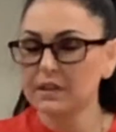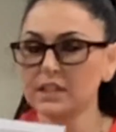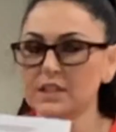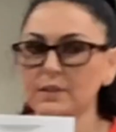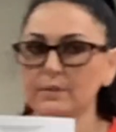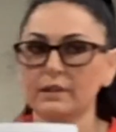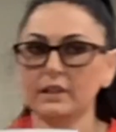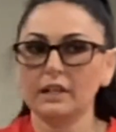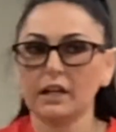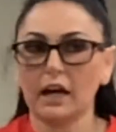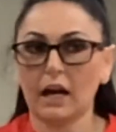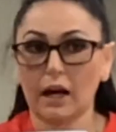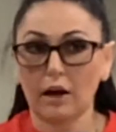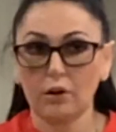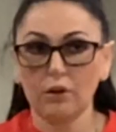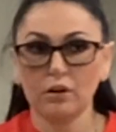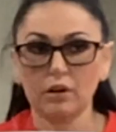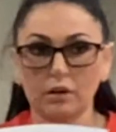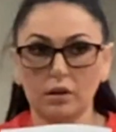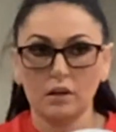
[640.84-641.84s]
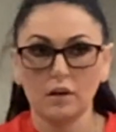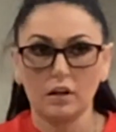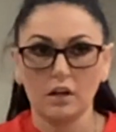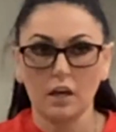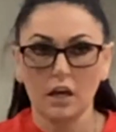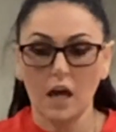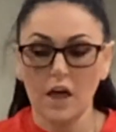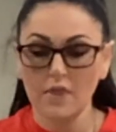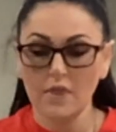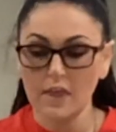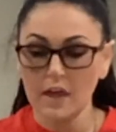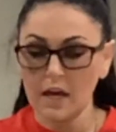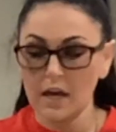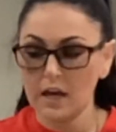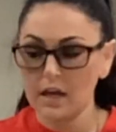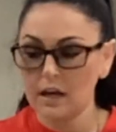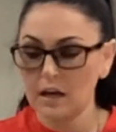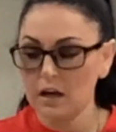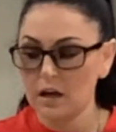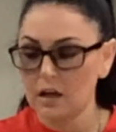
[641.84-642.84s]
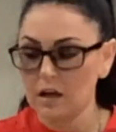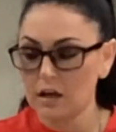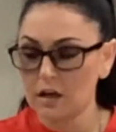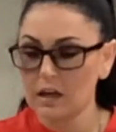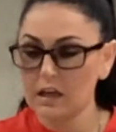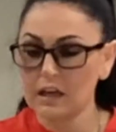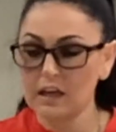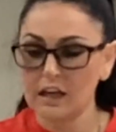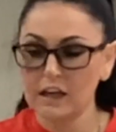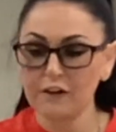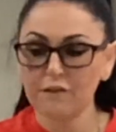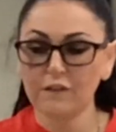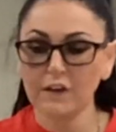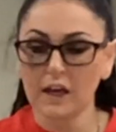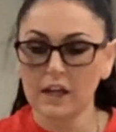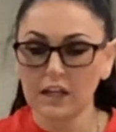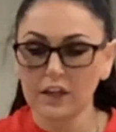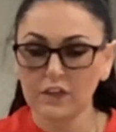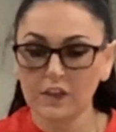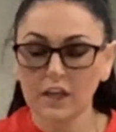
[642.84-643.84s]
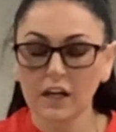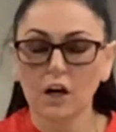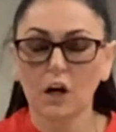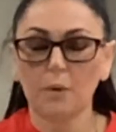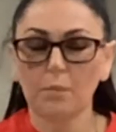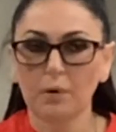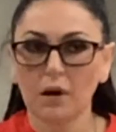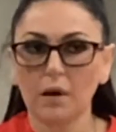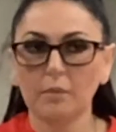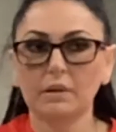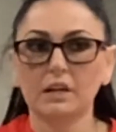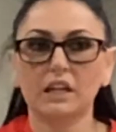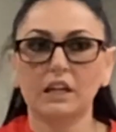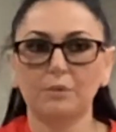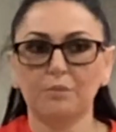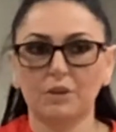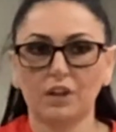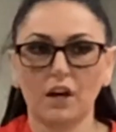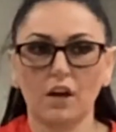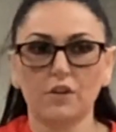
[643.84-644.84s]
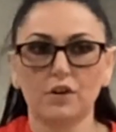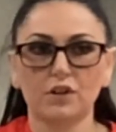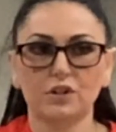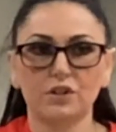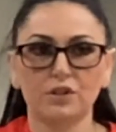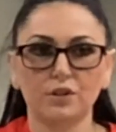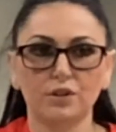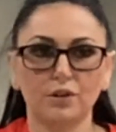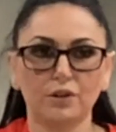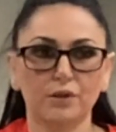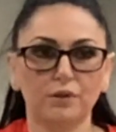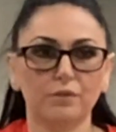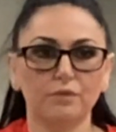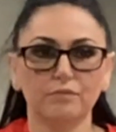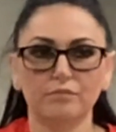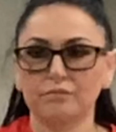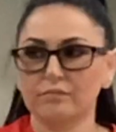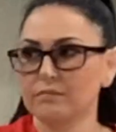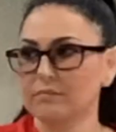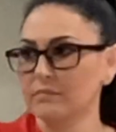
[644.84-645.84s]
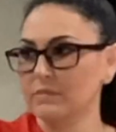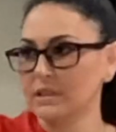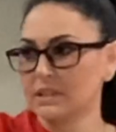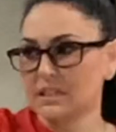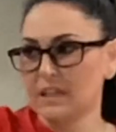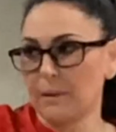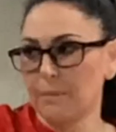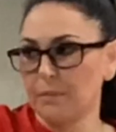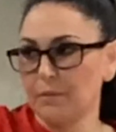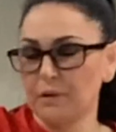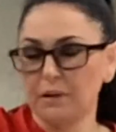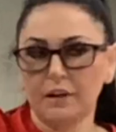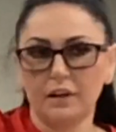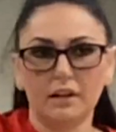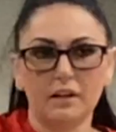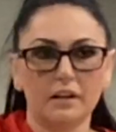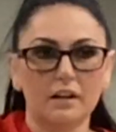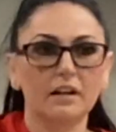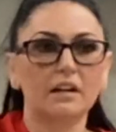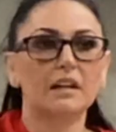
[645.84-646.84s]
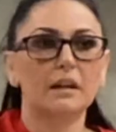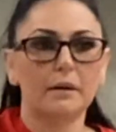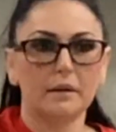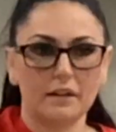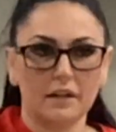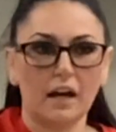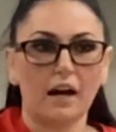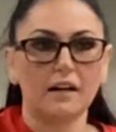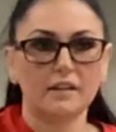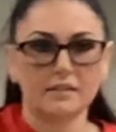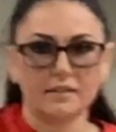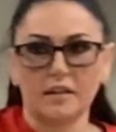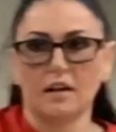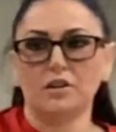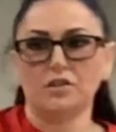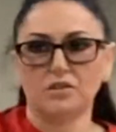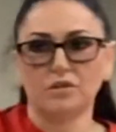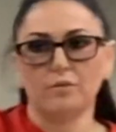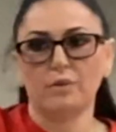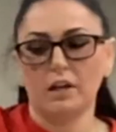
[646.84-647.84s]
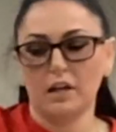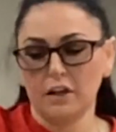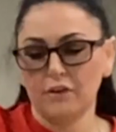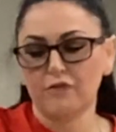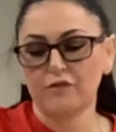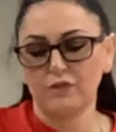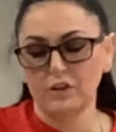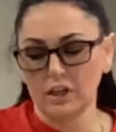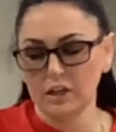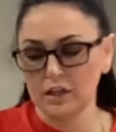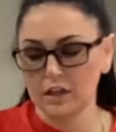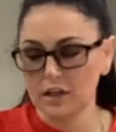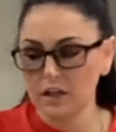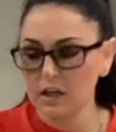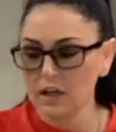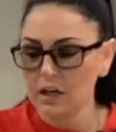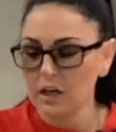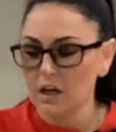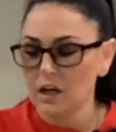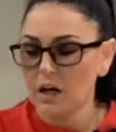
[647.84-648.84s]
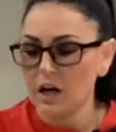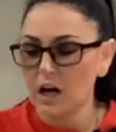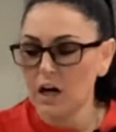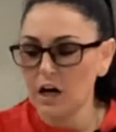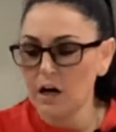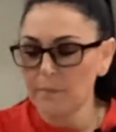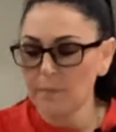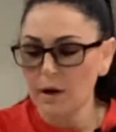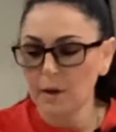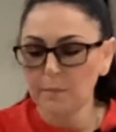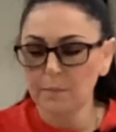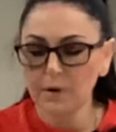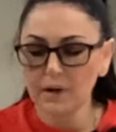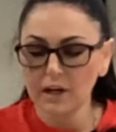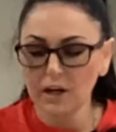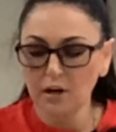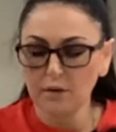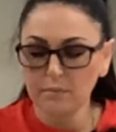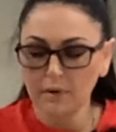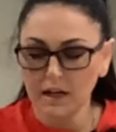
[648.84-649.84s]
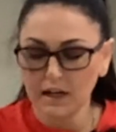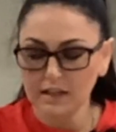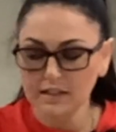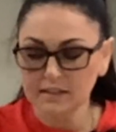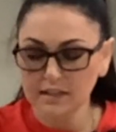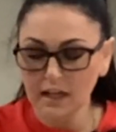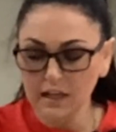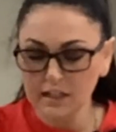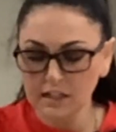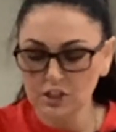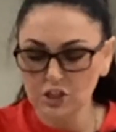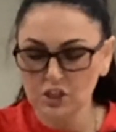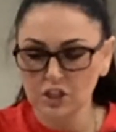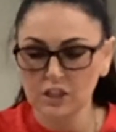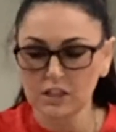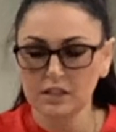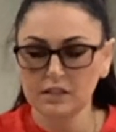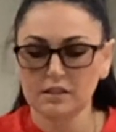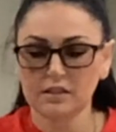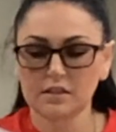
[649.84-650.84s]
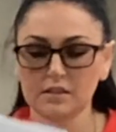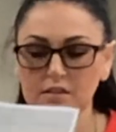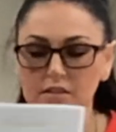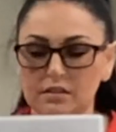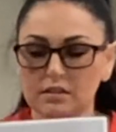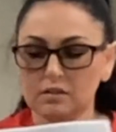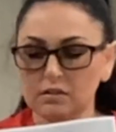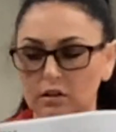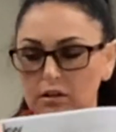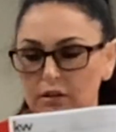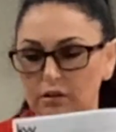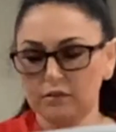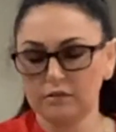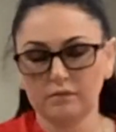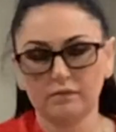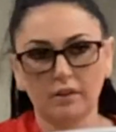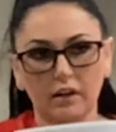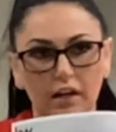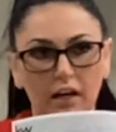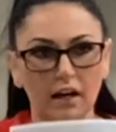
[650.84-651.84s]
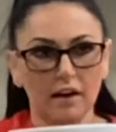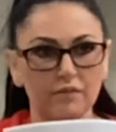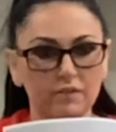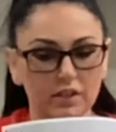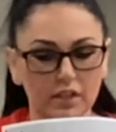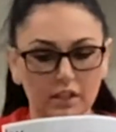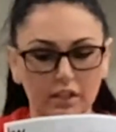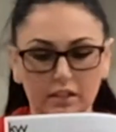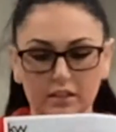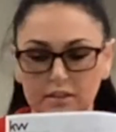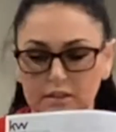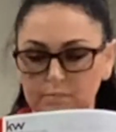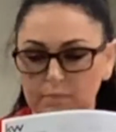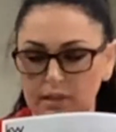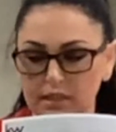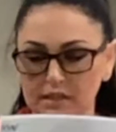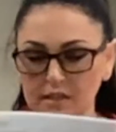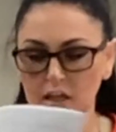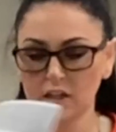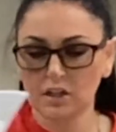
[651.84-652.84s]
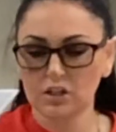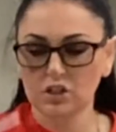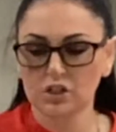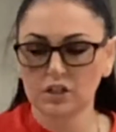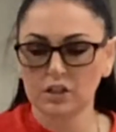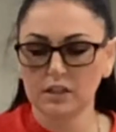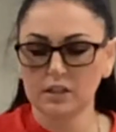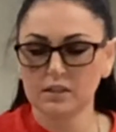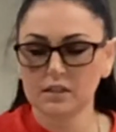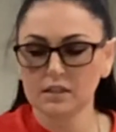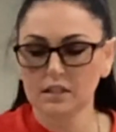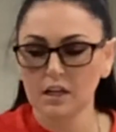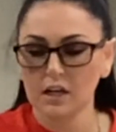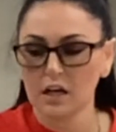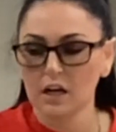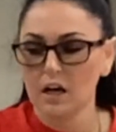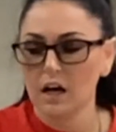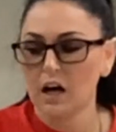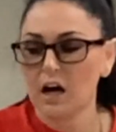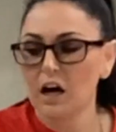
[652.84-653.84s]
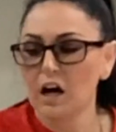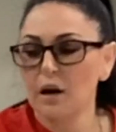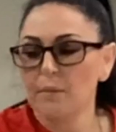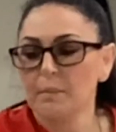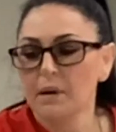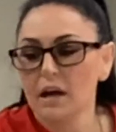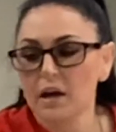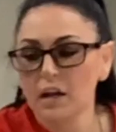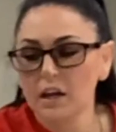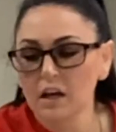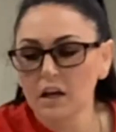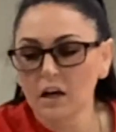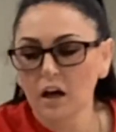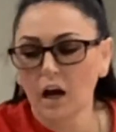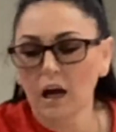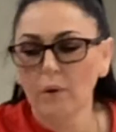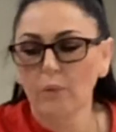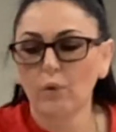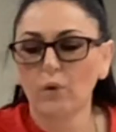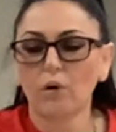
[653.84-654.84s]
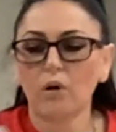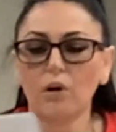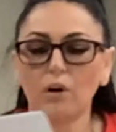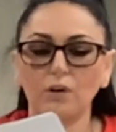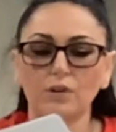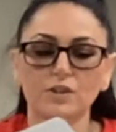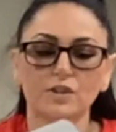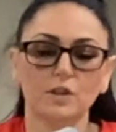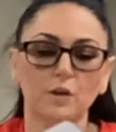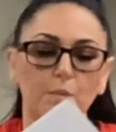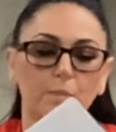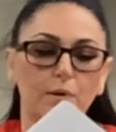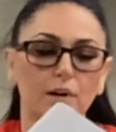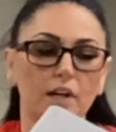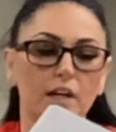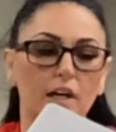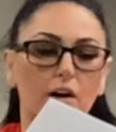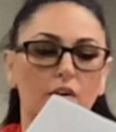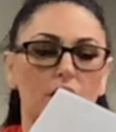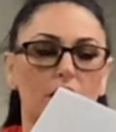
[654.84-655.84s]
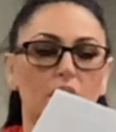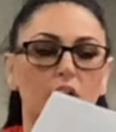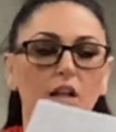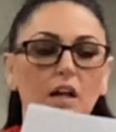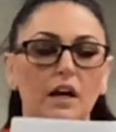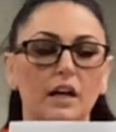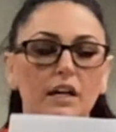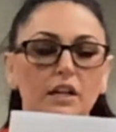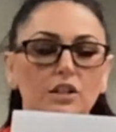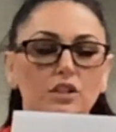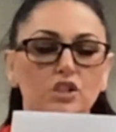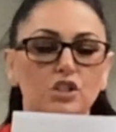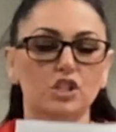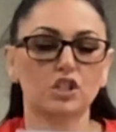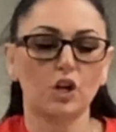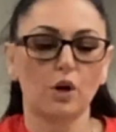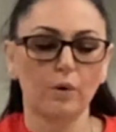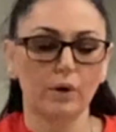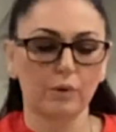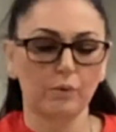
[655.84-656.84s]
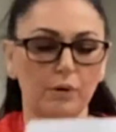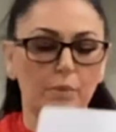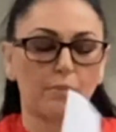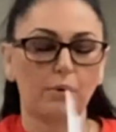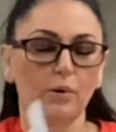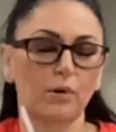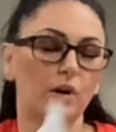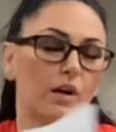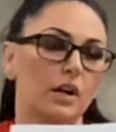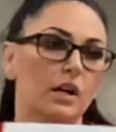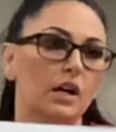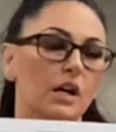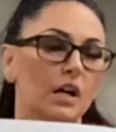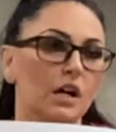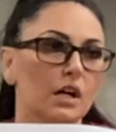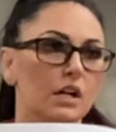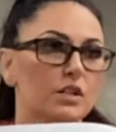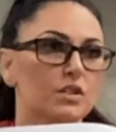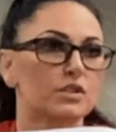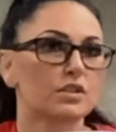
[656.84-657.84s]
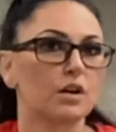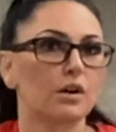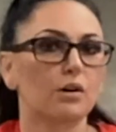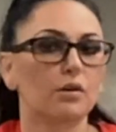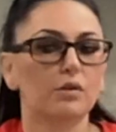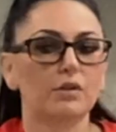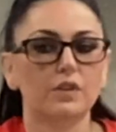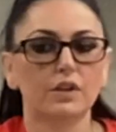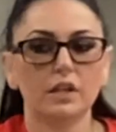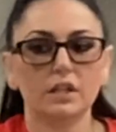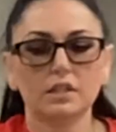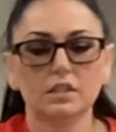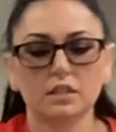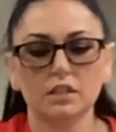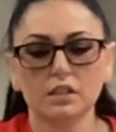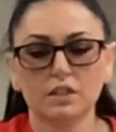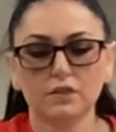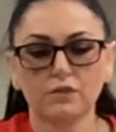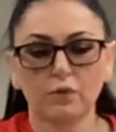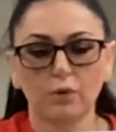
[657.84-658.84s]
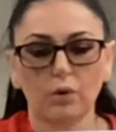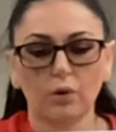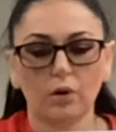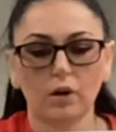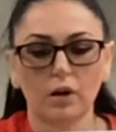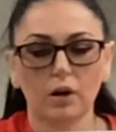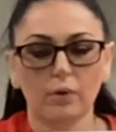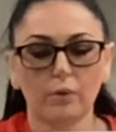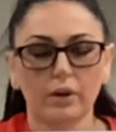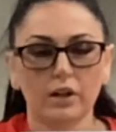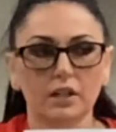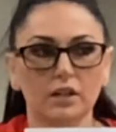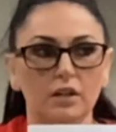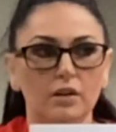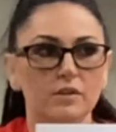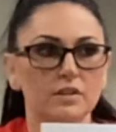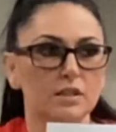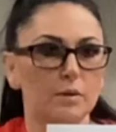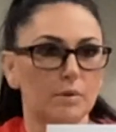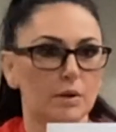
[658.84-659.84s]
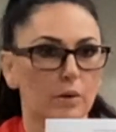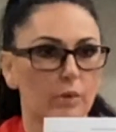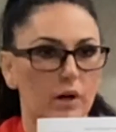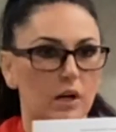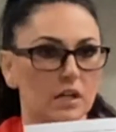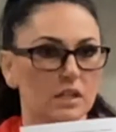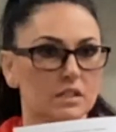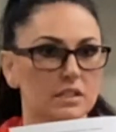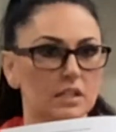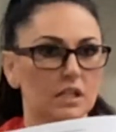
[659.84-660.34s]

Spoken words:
this one out, and then if anything, I'll probably keep the other 2 separate stashed away if needed. I'll print out my sign-in sheets. So I'll have these, my sign-in sheets. And I will also print out a client showing report. So this is for when, somebody walks